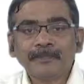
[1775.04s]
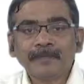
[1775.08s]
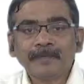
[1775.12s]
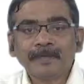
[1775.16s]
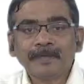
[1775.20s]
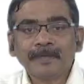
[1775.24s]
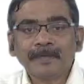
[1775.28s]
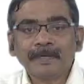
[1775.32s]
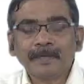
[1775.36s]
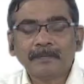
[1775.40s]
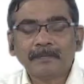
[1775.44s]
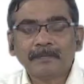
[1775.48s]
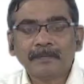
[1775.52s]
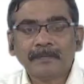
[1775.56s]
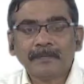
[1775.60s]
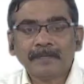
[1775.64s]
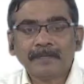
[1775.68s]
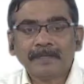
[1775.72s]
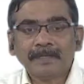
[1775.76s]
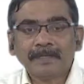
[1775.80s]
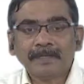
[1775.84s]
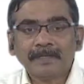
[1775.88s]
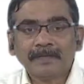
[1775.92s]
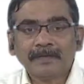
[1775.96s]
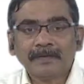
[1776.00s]
the
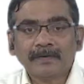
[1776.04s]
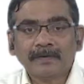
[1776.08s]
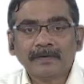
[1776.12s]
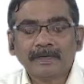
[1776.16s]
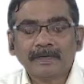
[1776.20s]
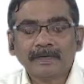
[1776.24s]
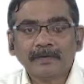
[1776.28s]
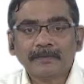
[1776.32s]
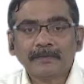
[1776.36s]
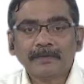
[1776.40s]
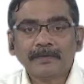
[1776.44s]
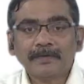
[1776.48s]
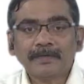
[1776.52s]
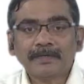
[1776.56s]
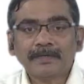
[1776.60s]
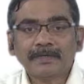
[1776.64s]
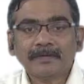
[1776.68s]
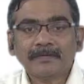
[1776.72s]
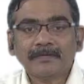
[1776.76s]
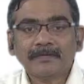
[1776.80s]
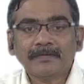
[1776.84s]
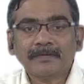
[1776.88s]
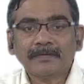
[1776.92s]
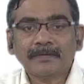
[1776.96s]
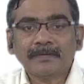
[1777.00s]
important contribution
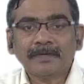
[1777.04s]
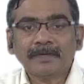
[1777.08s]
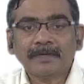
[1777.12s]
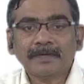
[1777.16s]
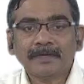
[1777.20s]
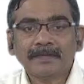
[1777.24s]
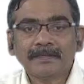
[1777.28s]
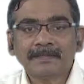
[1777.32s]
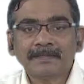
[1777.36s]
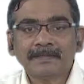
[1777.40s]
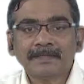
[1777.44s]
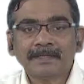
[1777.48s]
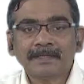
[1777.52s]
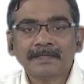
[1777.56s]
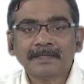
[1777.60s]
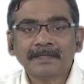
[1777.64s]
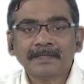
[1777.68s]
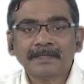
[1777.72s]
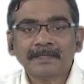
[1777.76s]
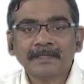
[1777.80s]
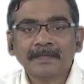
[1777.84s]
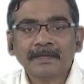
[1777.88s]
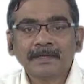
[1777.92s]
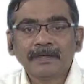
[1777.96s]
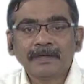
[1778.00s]
of Cook is that
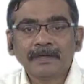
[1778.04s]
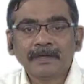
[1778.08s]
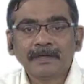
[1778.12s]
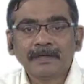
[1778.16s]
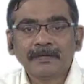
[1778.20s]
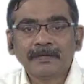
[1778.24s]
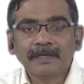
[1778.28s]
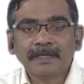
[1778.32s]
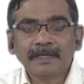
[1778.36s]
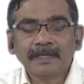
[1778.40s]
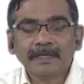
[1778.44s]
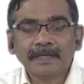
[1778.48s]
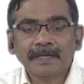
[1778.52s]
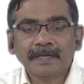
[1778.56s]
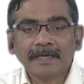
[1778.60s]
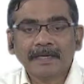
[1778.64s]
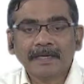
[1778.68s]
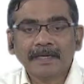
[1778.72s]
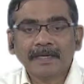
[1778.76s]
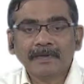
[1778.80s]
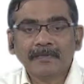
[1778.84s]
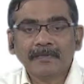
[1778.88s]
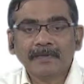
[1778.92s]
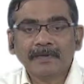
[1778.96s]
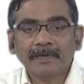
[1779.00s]
using
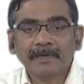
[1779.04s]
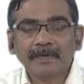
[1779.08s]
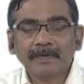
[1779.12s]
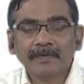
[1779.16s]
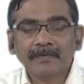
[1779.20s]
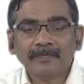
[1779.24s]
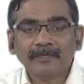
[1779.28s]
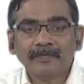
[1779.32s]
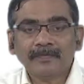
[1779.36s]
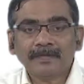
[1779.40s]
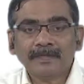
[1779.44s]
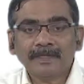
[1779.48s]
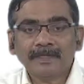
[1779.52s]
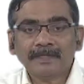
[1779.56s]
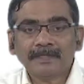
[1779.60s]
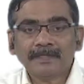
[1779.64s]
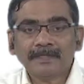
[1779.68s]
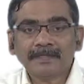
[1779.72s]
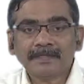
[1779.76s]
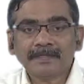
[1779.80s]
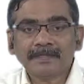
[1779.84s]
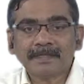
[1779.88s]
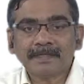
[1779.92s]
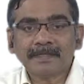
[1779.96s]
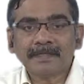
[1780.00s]
any one of
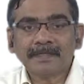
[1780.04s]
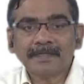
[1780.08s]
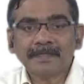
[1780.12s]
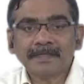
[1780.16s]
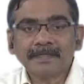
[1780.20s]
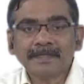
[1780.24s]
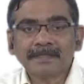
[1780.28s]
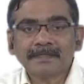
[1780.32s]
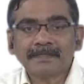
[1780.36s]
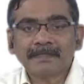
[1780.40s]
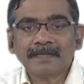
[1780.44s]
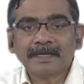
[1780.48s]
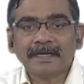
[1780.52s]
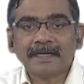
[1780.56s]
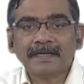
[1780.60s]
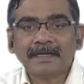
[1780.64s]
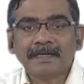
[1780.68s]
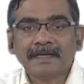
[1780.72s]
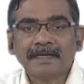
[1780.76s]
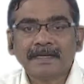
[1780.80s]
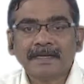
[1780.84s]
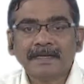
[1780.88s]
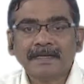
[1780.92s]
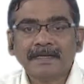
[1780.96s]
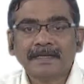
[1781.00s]
these SAT
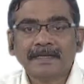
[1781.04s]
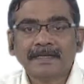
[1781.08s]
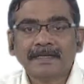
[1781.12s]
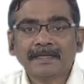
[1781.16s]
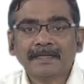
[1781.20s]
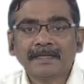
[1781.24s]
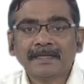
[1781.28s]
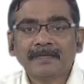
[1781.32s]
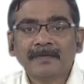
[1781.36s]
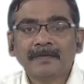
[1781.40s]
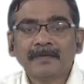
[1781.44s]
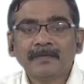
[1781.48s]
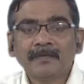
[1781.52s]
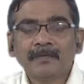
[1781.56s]
category,